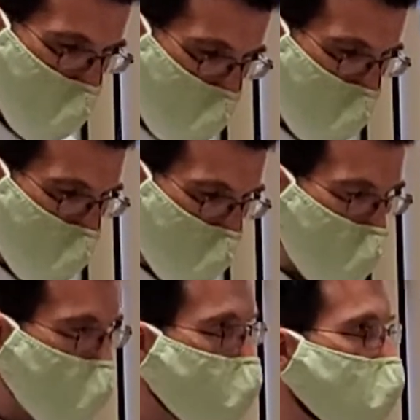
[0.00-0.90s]
governor.
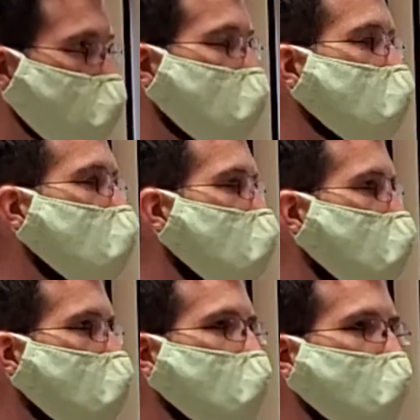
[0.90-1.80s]
So
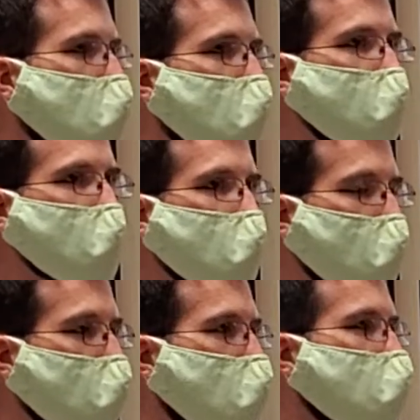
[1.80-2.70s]
what's
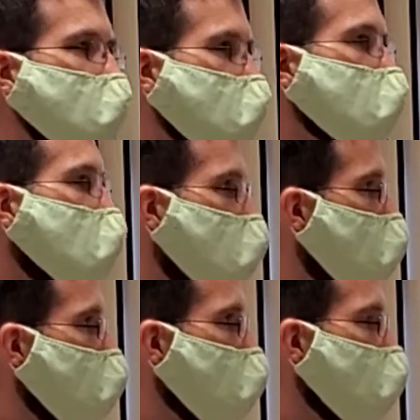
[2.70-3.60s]
the
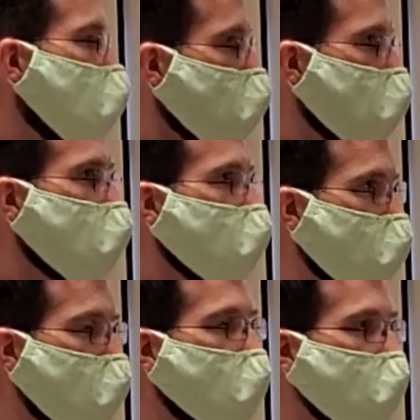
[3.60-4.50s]
Shah that we kind of
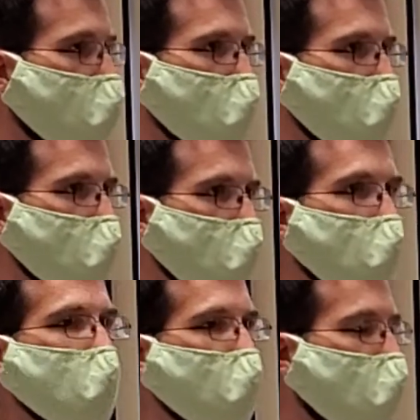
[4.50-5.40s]
all
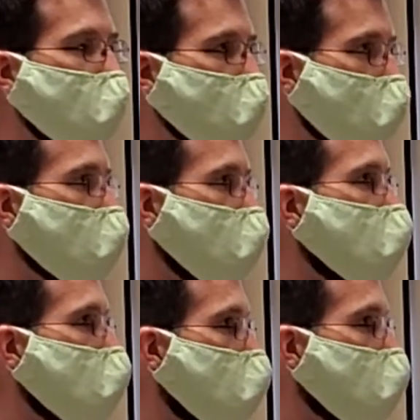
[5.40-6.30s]
heard about or think
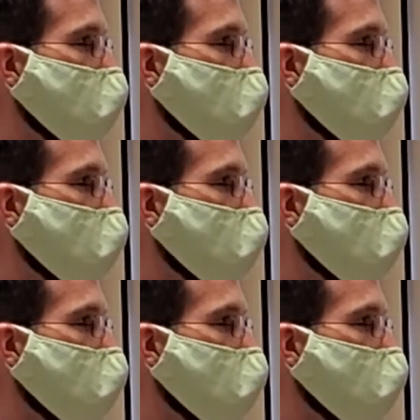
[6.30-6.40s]
about